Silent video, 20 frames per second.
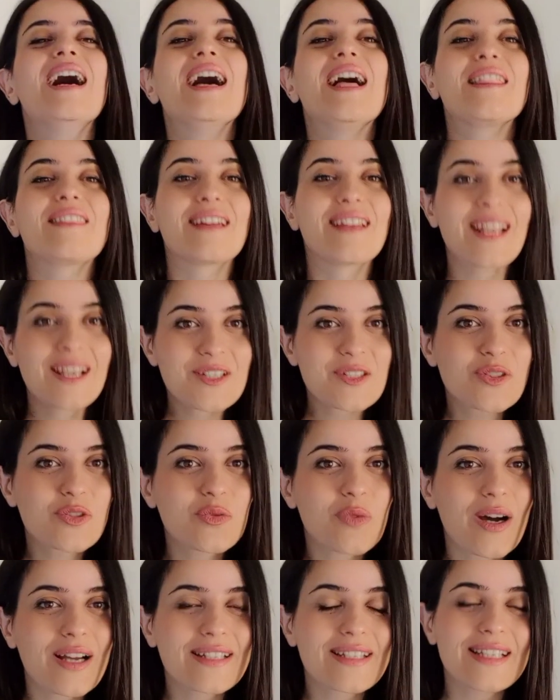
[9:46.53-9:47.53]
The next
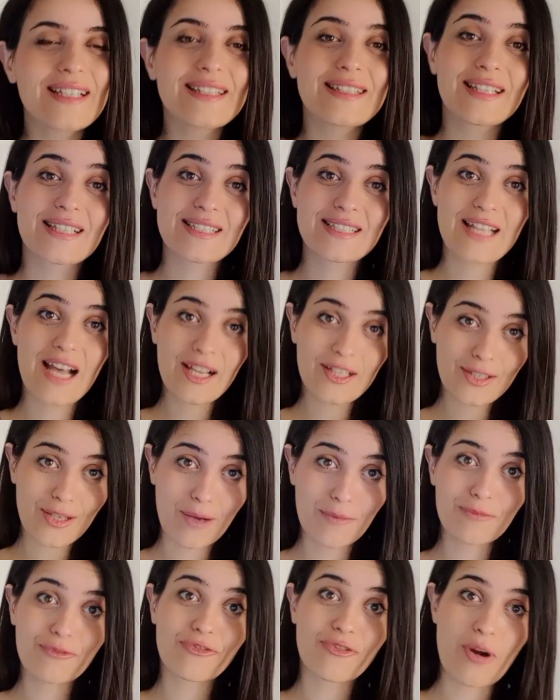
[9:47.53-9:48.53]
one, it does not
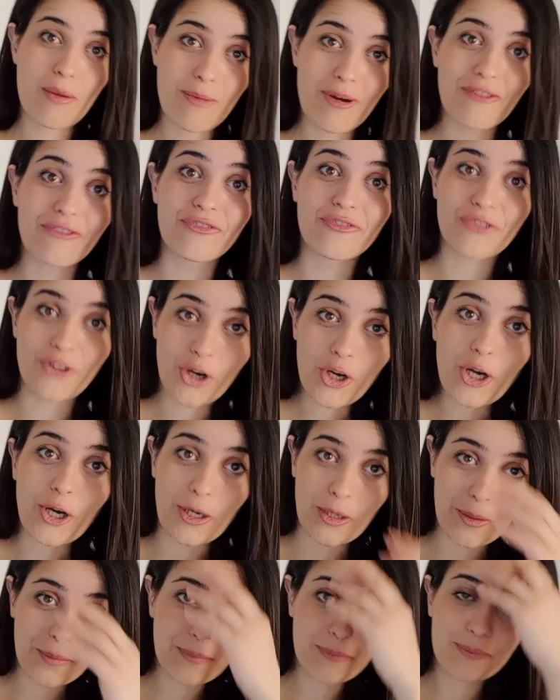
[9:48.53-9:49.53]
come from a
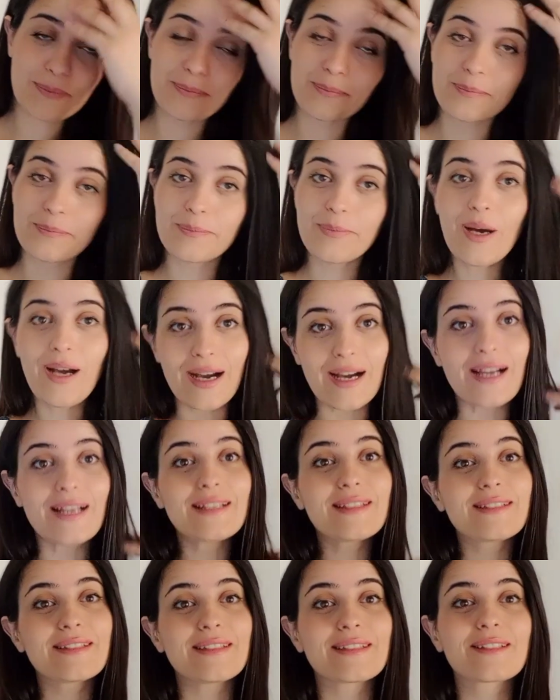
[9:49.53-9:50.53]
verb,
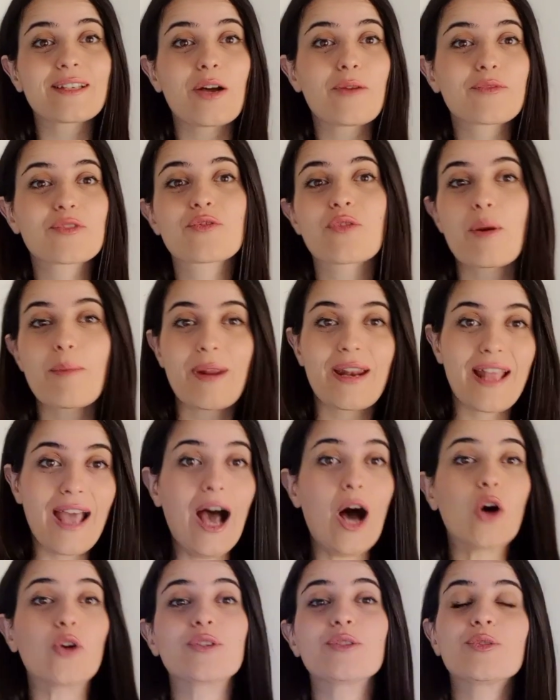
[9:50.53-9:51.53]
but it comes from a
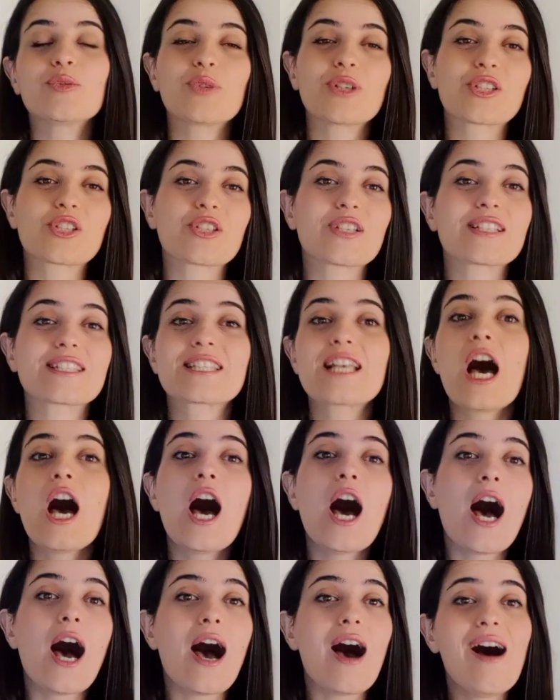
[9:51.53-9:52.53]
noun, which is
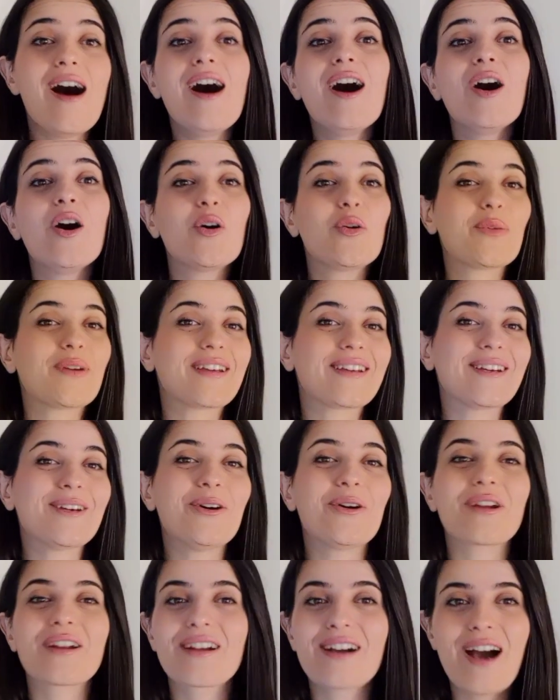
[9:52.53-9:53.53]
ahwe
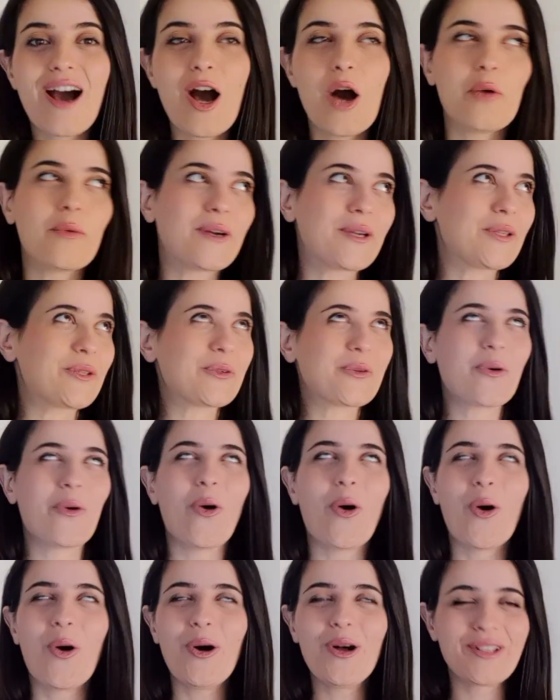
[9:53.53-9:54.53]
or kahwe. You
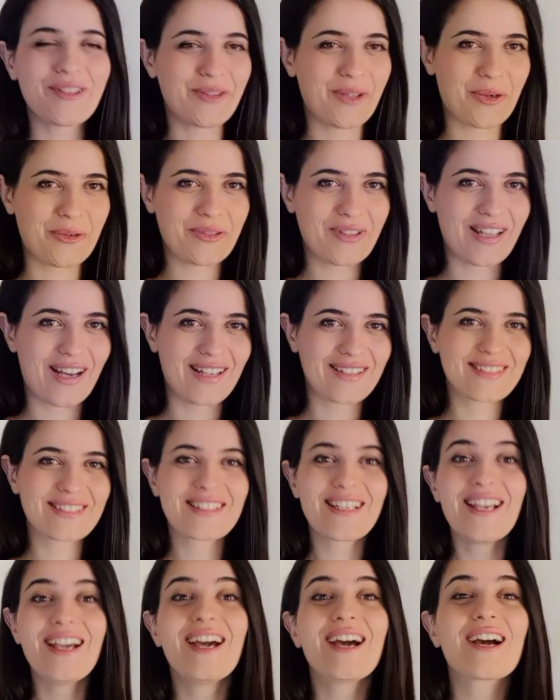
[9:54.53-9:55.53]
all know that.
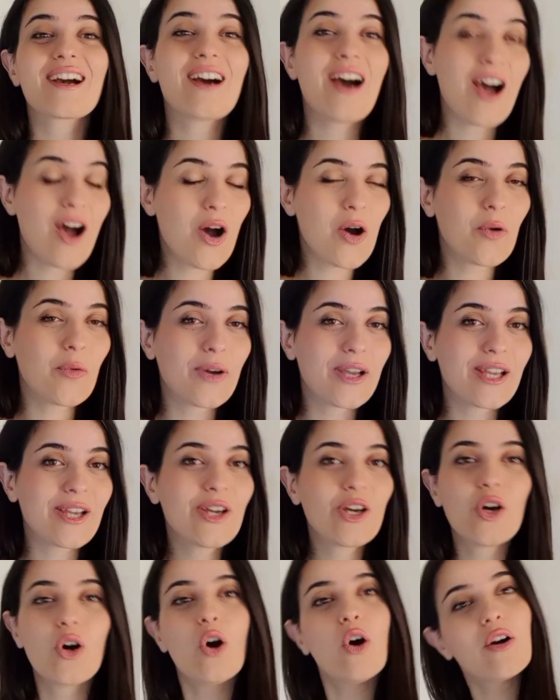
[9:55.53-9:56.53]

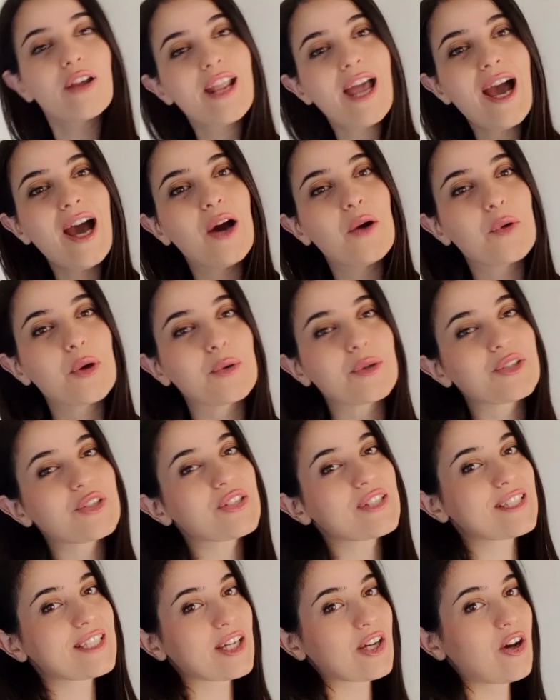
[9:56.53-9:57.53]
Kahwe or ahwe, which
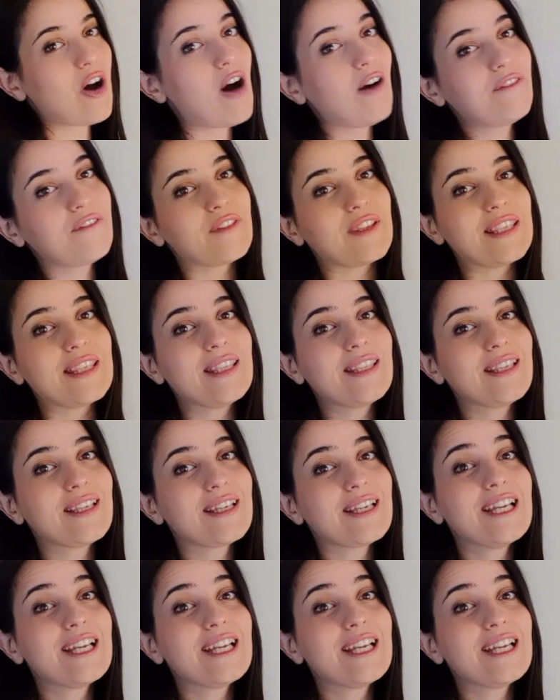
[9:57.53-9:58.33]
is the coffee.